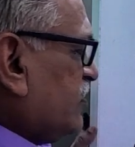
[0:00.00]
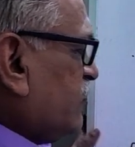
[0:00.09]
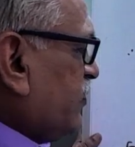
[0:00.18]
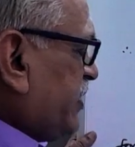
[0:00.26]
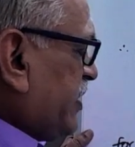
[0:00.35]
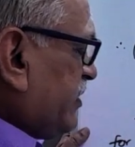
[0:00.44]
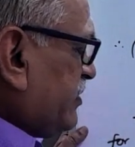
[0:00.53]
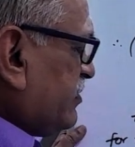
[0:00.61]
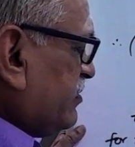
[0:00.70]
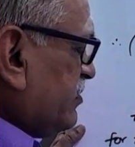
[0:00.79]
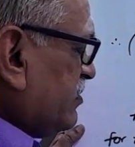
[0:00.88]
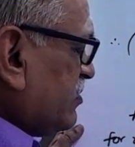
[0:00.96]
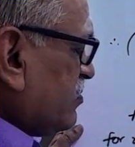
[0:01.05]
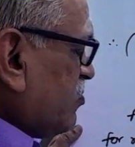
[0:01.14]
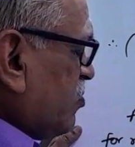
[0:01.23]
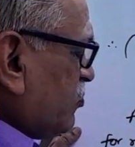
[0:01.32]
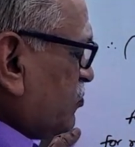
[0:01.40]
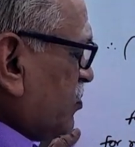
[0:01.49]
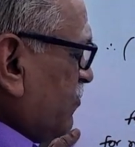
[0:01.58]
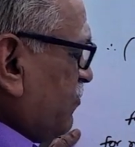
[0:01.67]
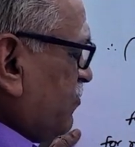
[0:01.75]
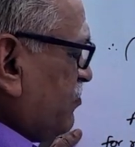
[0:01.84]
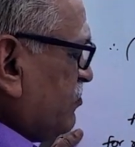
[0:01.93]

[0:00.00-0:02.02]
we get cos of